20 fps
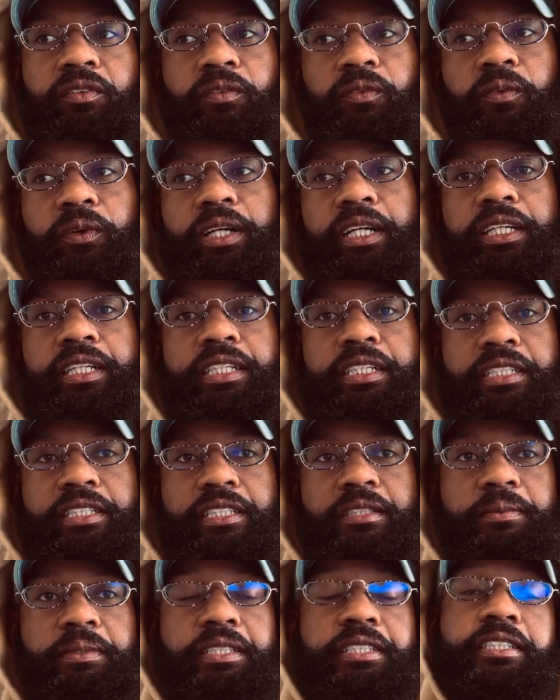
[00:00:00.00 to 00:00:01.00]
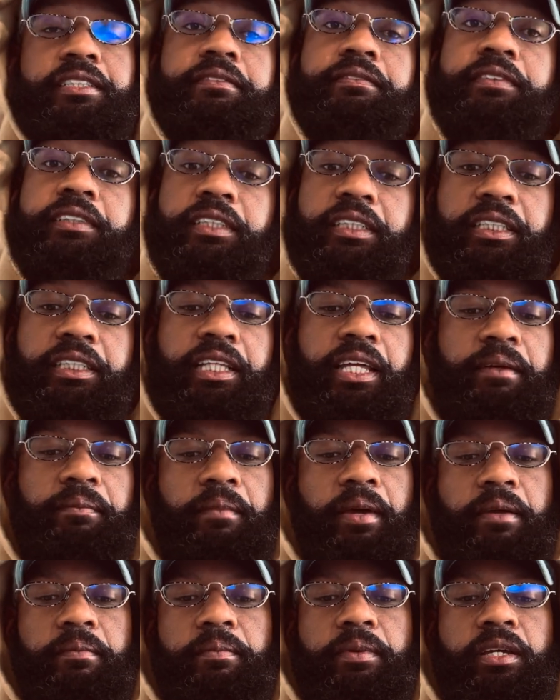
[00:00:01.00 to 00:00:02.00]
what it is specifically that
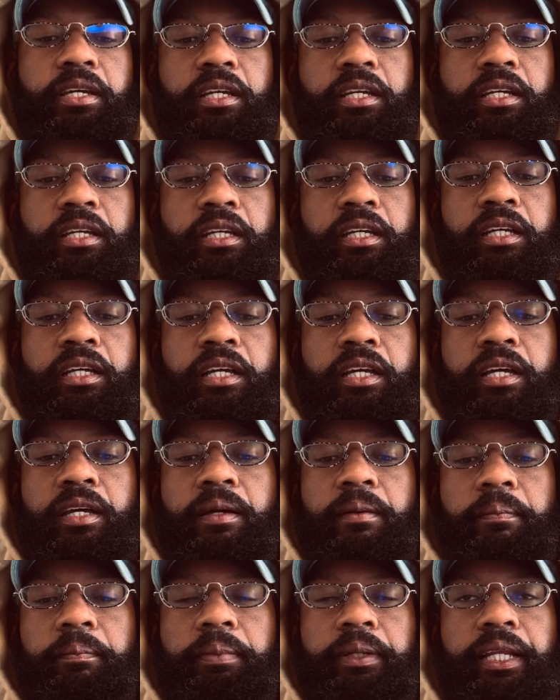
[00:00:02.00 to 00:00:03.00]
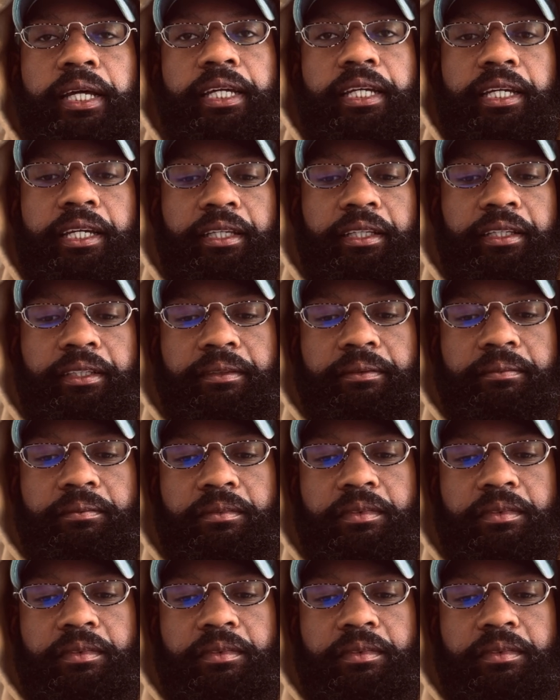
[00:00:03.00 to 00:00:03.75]
may be plaguing them.